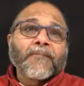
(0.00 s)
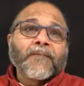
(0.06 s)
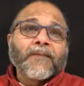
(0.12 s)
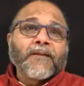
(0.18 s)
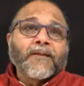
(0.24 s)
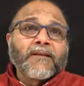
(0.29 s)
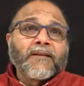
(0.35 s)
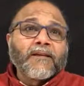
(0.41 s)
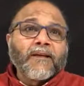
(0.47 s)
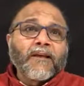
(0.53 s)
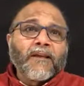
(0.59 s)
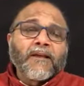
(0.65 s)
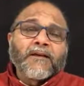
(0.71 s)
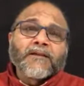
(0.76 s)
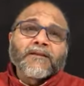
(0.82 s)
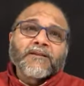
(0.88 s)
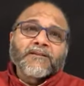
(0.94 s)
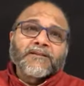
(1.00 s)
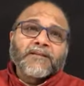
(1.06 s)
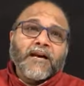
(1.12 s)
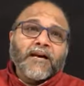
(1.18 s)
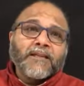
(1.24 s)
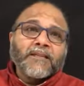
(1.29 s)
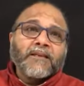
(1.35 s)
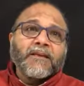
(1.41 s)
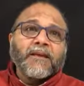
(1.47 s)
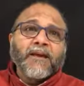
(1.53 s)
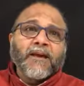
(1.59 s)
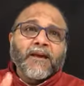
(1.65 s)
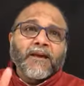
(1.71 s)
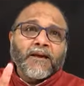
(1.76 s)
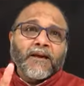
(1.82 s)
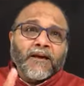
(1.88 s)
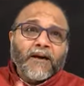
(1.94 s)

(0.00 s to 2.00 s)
in jati,